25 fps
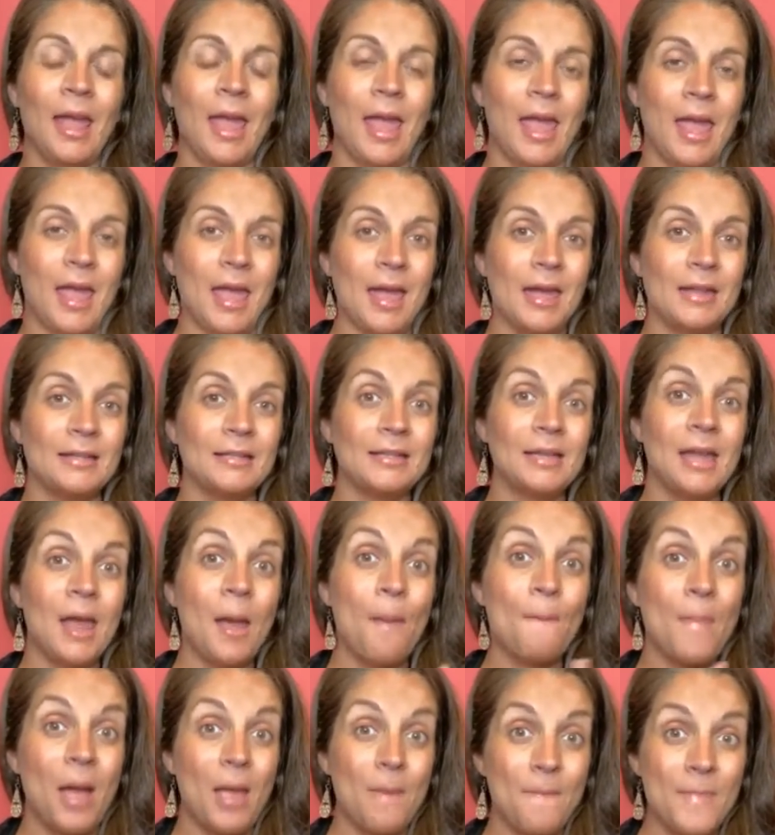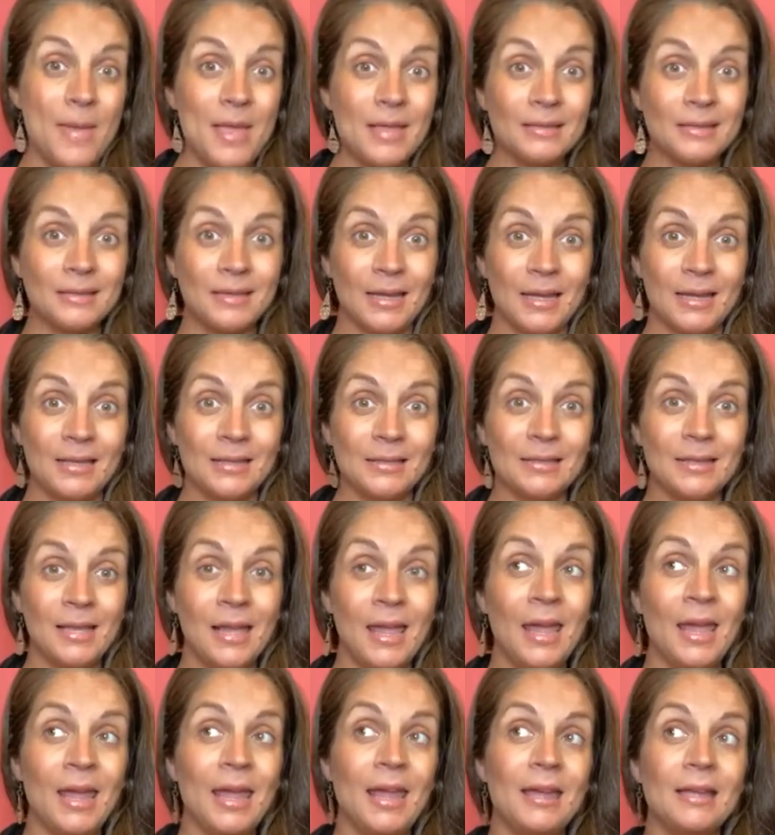And my business
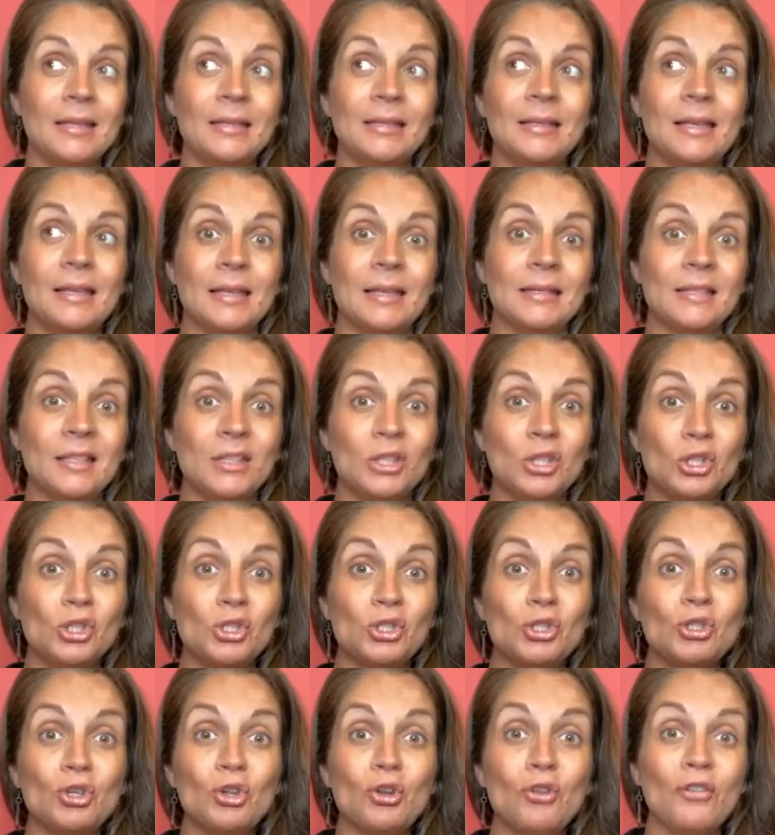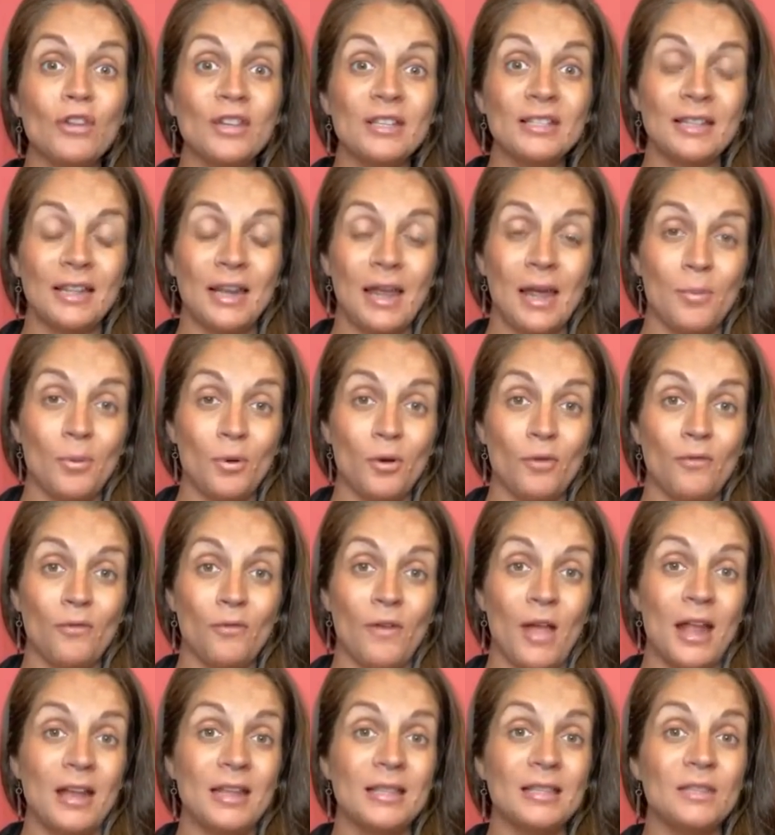is this service that I
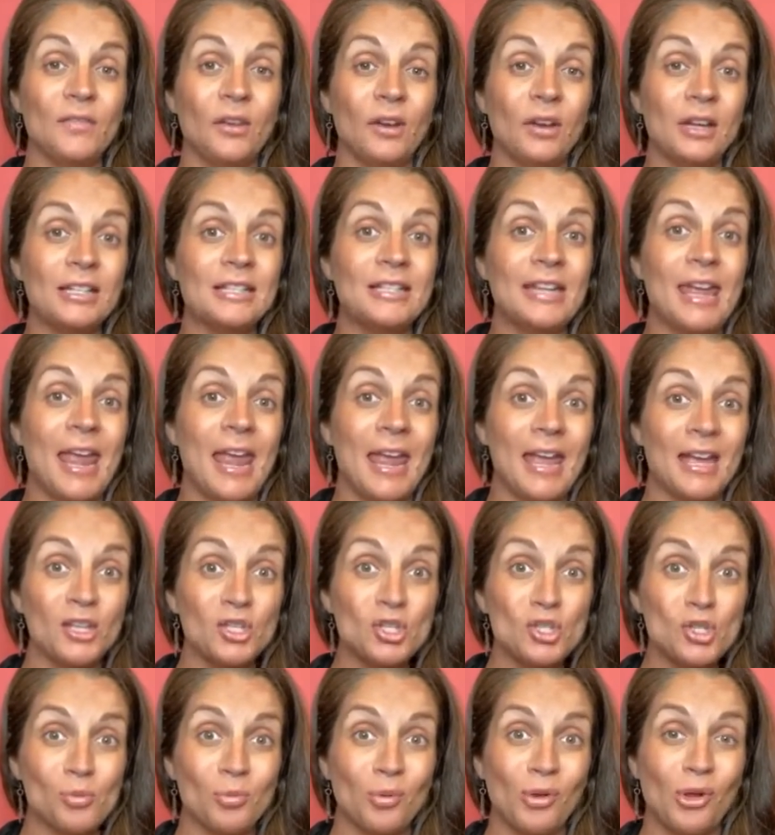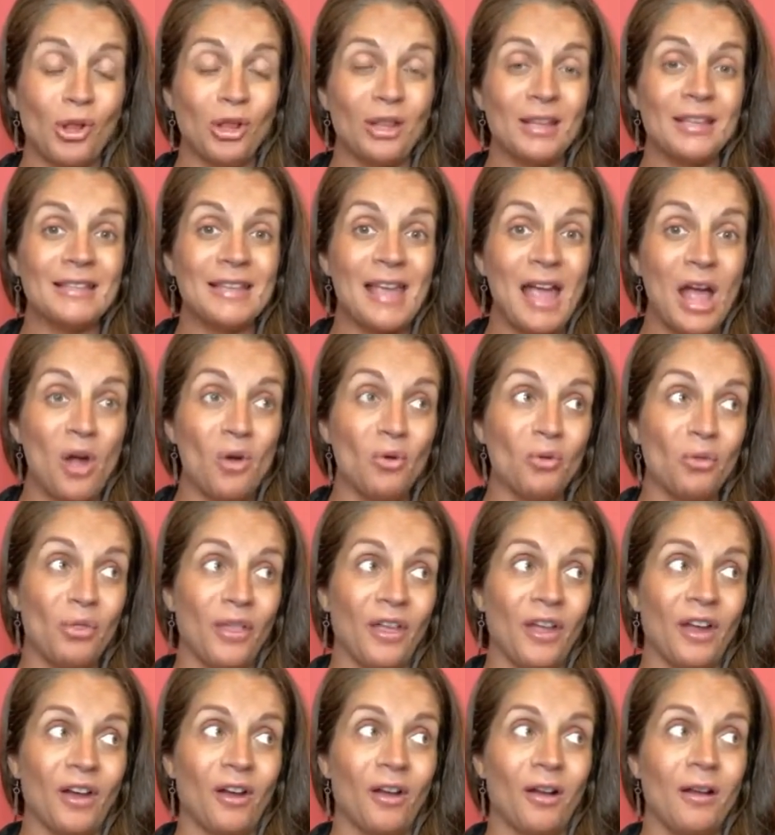provide. It's very tangible. It's
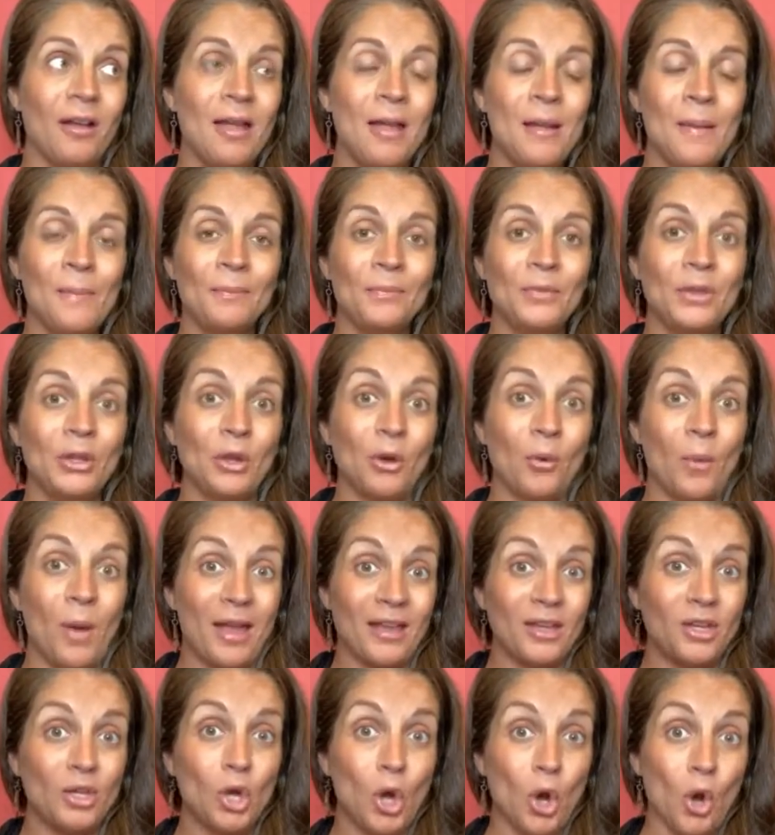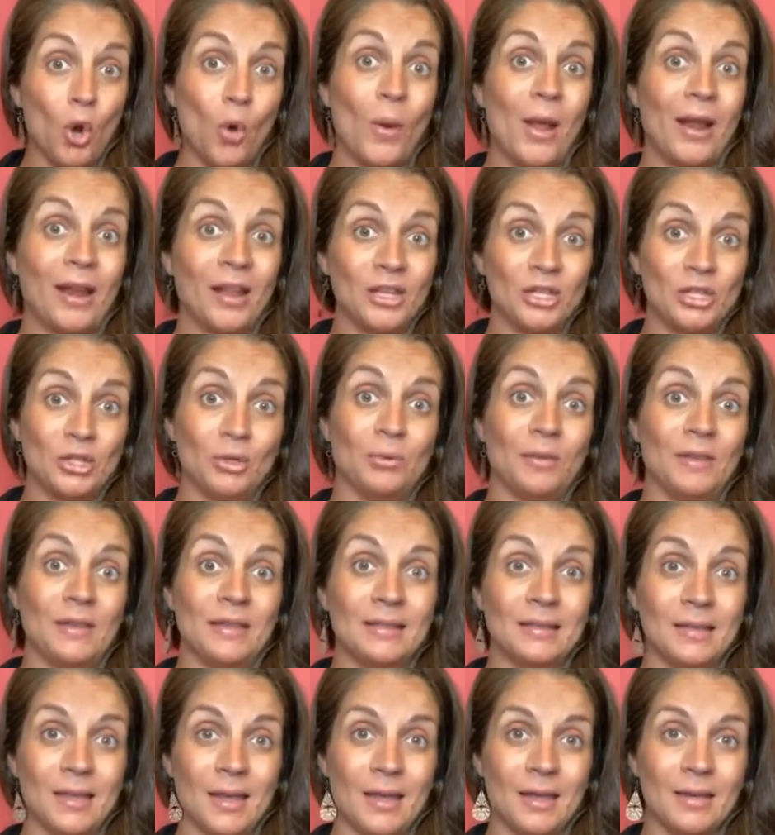out there. I go and I do
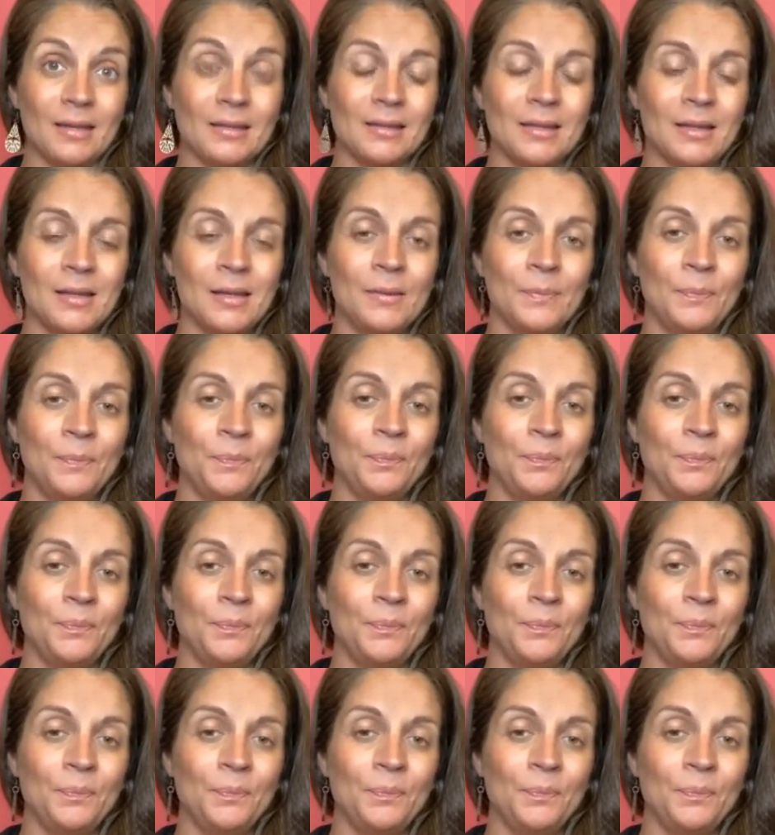these things.